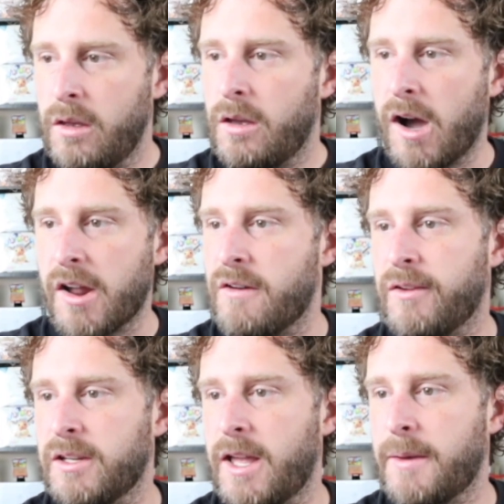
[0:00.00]

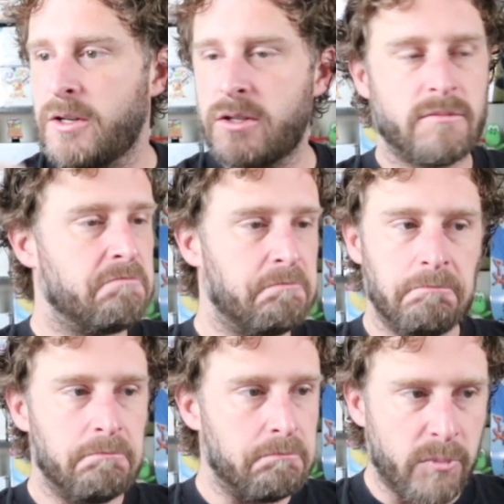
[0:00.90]
150 damage.
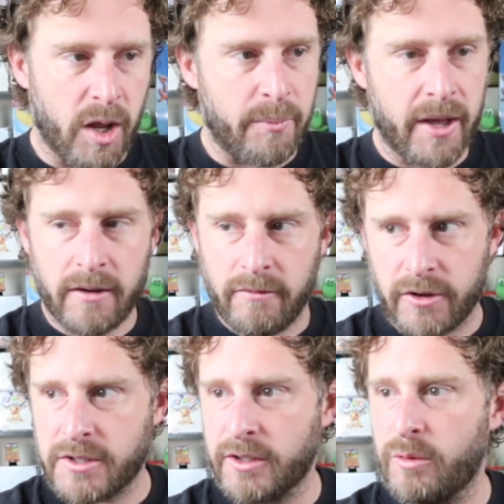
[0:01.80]
Not bad
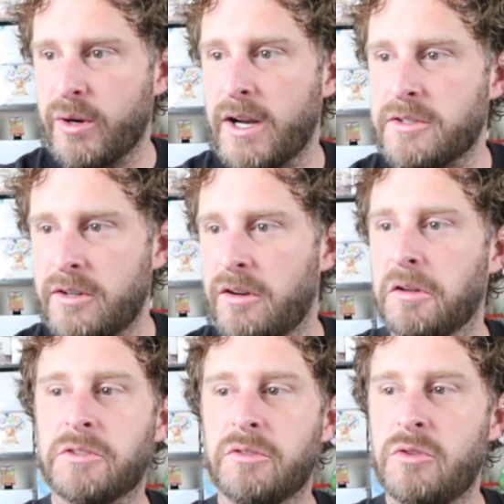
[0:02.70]
for a single prizer, and
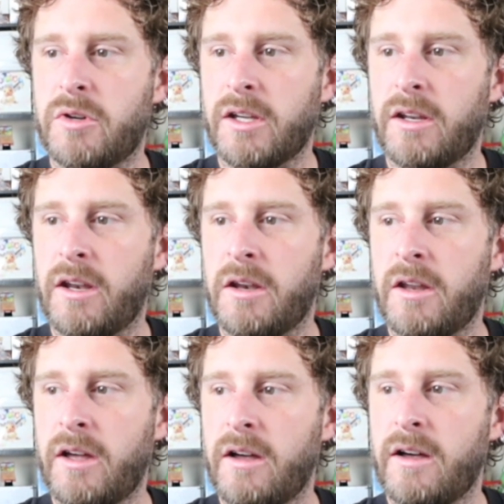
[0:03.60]
also you can
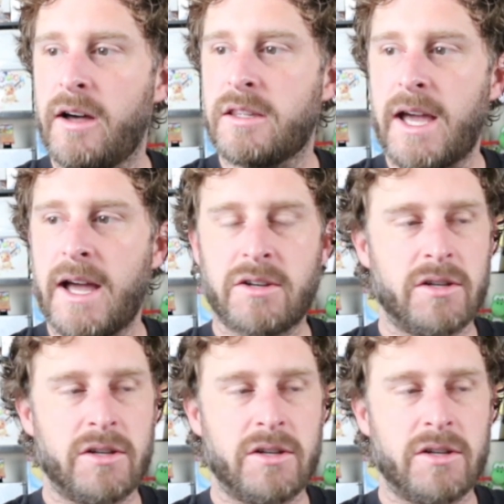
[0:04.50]
attach an